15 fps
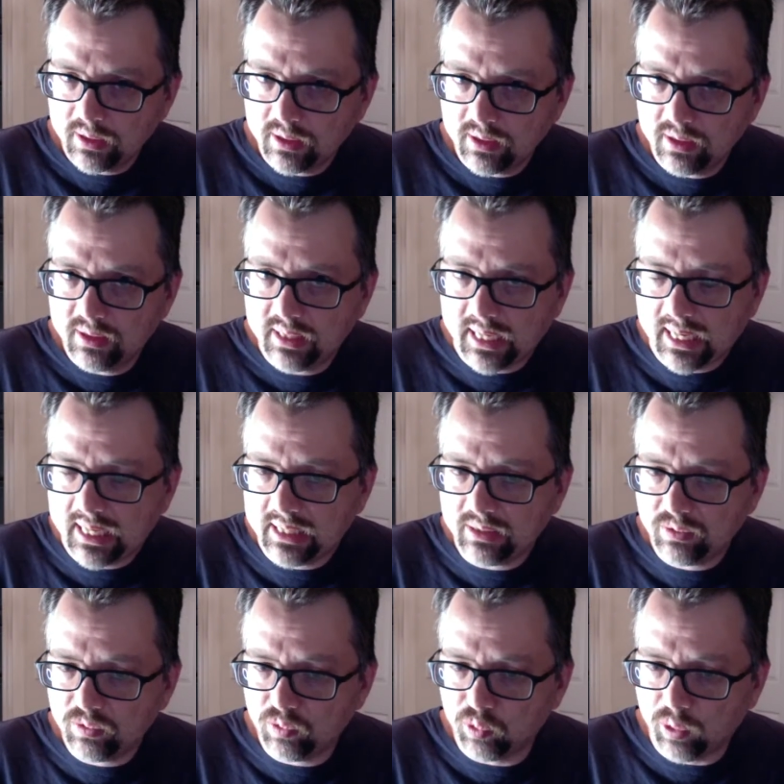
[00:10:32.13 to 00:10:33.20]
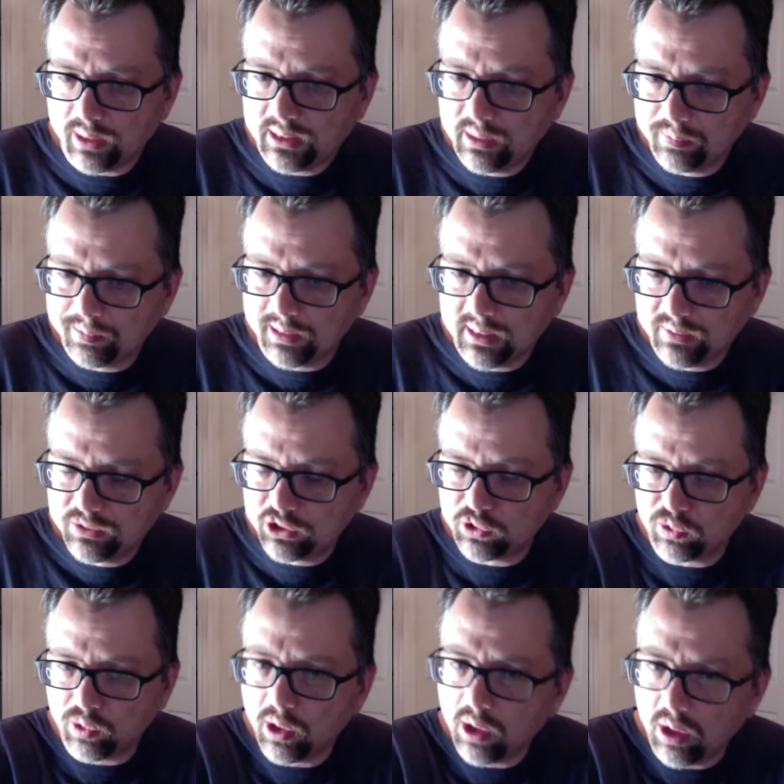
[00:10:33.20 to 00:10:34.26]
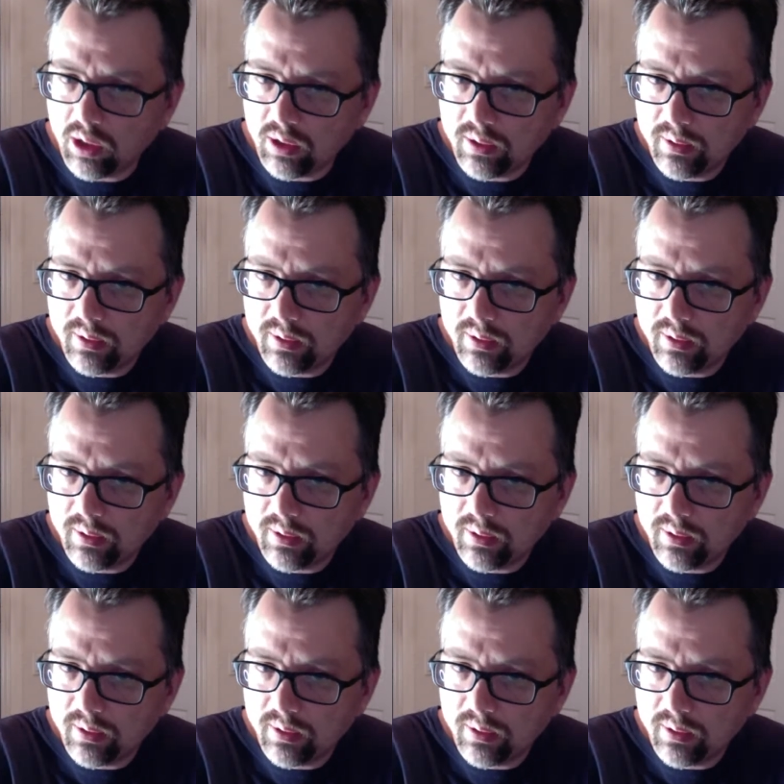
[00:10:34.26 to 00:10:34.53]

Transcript: that what he believes is wrong.